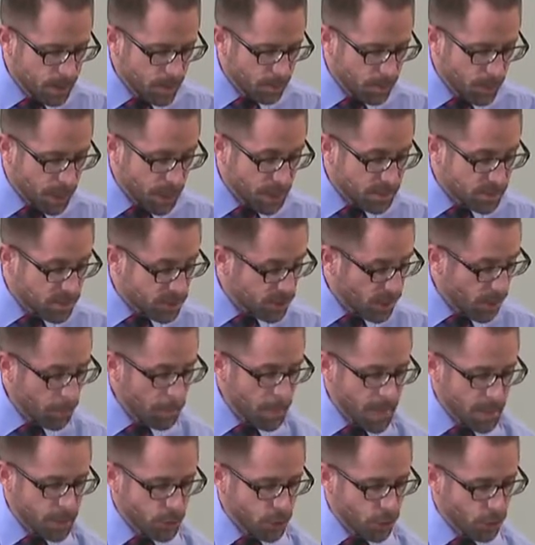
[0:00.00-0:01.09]
but in some
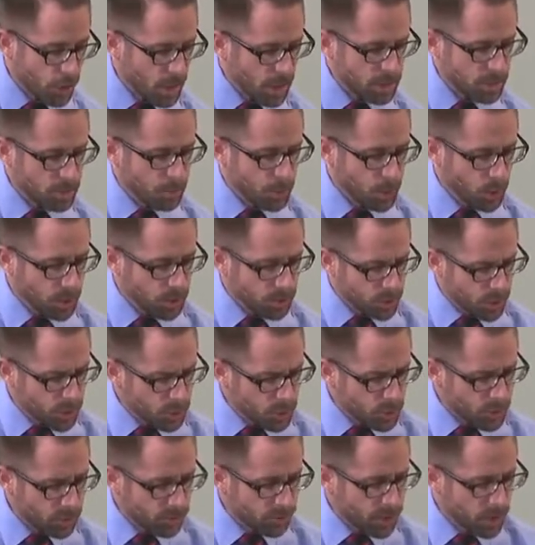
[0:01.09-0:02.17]
measure, not to put it too
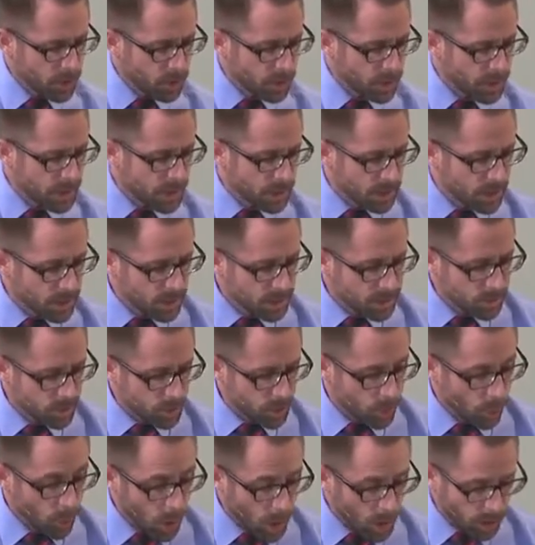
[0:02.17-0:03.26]
severely,
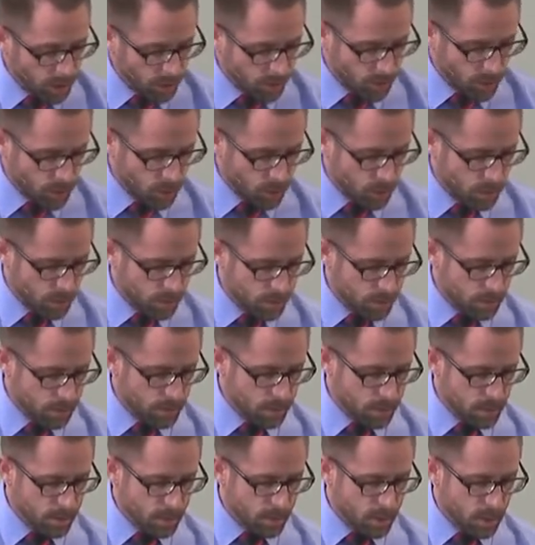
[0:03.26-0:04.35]
to all of you.
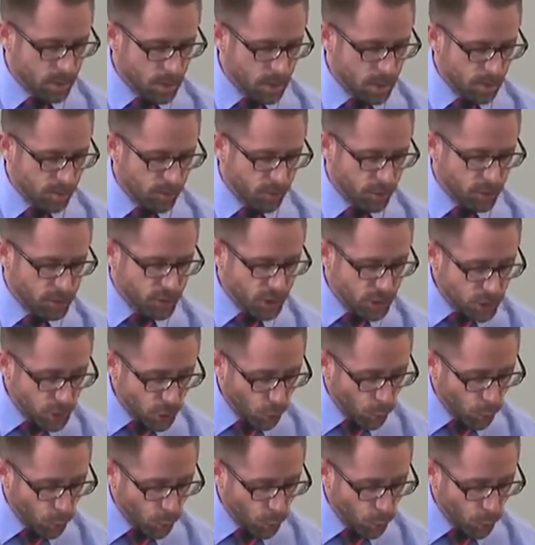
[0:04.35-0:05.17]
For such a